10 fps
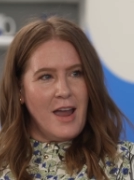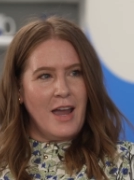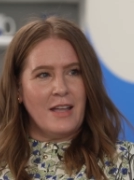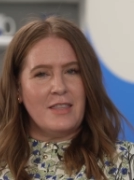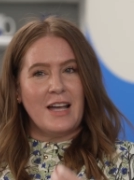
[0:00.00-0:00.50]

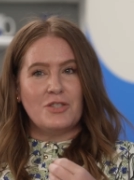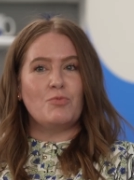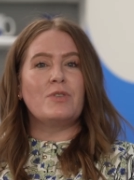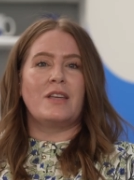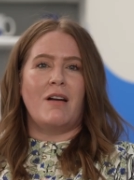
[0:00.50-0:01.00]
And that's
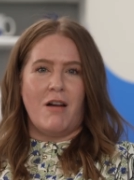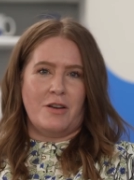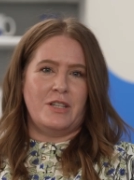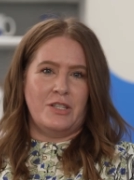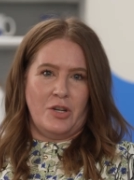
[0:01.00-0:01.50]
really
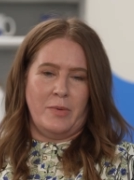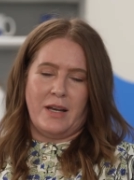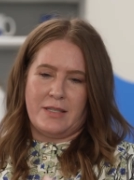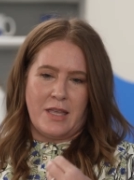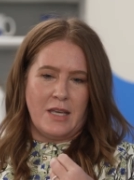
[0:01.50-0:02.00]
hard to do
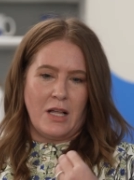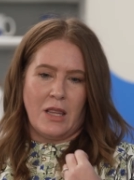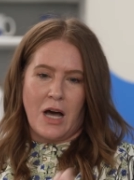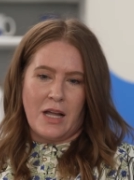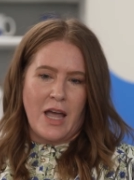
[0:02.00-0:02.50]
because I think a
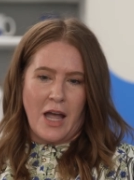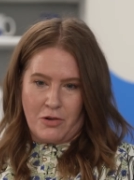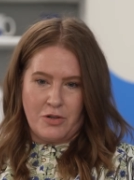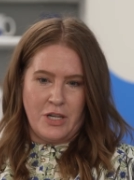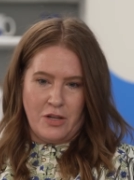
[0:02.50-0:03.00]
lot of
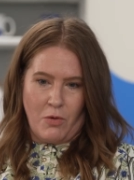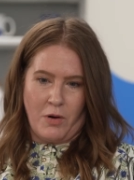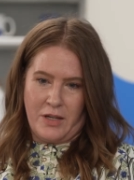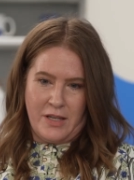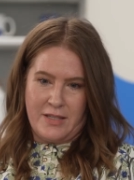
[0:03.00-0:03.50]
energy in
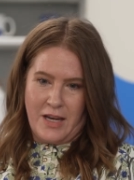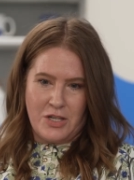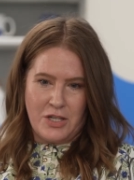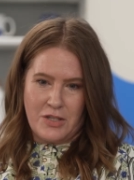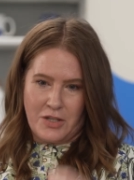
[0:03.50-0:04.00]

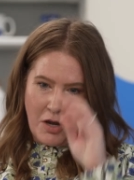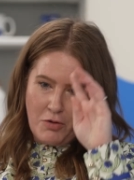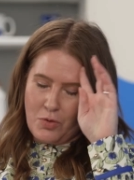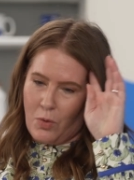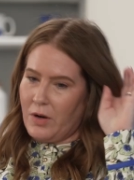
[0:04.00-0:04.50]
organizations
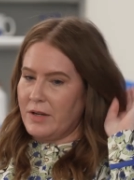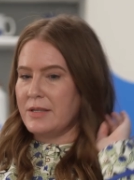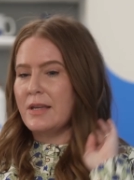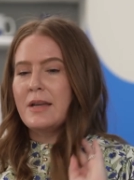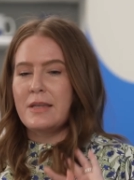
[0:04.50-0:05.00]
go
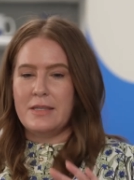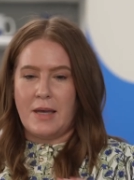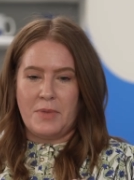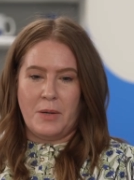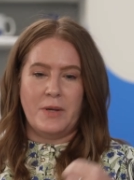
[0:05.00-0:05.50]
towards
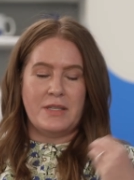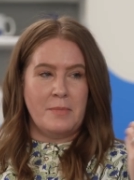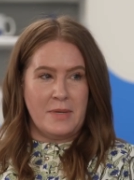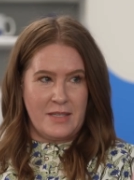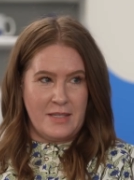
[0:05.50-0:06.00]
something was a
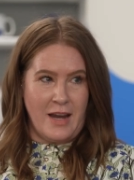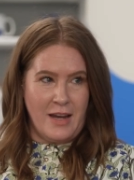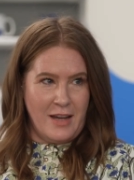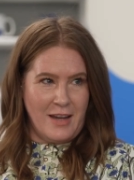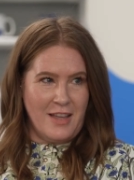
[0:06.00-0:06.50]

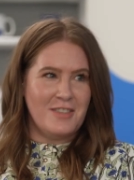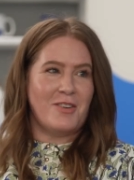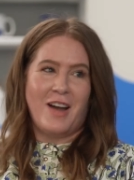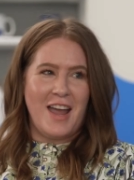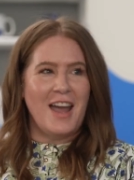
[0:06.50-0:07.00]
mistake. And
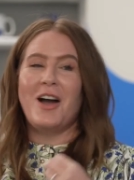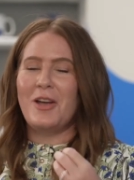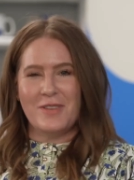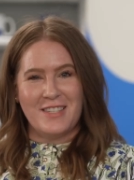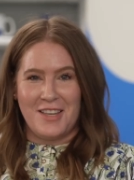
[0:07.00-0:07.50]
so I,
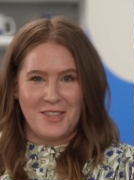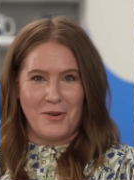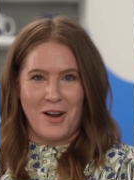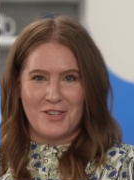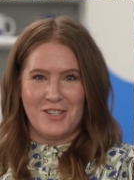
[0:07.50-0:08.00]
I always hate the
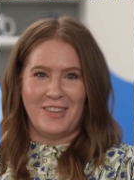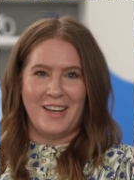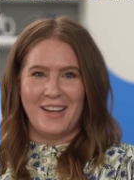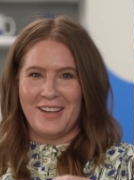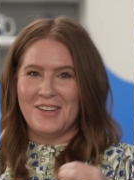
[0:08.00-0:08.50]
question
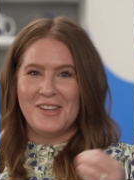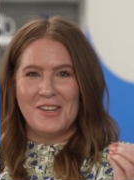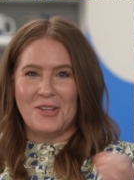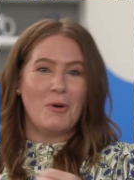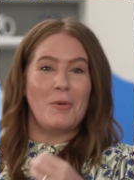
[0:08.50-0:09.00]
like,
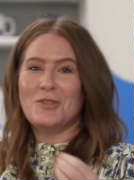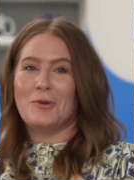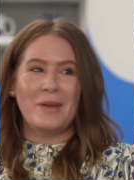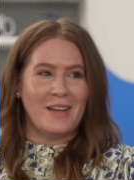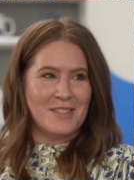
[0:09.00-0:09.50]
you know, what was
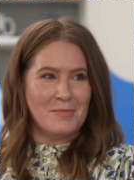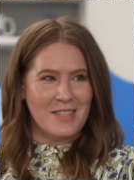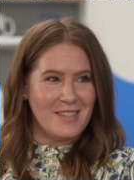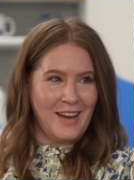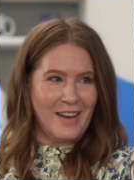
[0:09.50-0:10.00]
your biggest
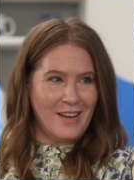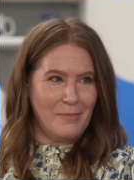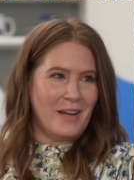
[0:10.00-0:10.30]
mistake?